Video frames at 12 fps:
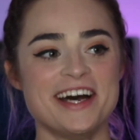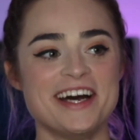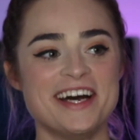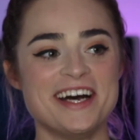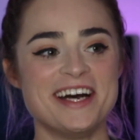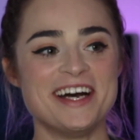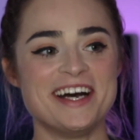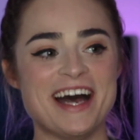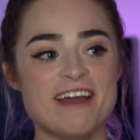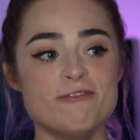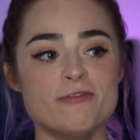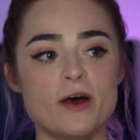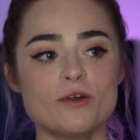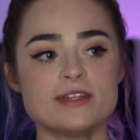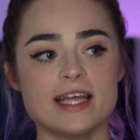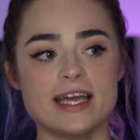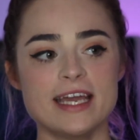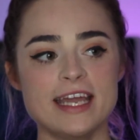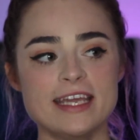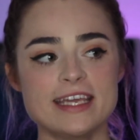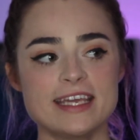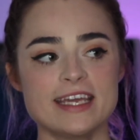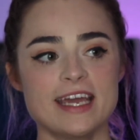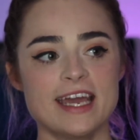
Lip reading: I felt like